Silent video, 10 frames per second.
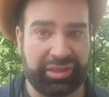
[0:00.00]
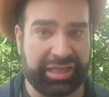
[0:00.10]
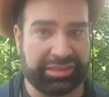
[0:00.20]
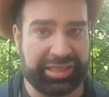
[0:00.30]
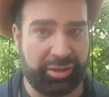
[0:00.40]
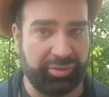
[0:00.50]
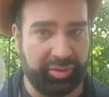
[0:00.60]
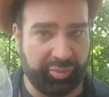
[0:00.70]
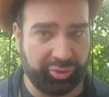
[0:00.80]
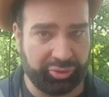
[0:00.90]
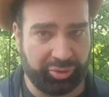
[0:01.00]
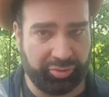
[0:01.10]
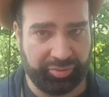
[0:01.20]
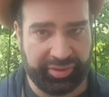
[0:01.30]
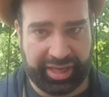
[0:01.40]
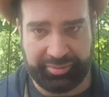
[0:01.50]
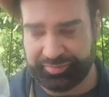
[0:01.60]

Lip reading: cut down the bottle, yeah?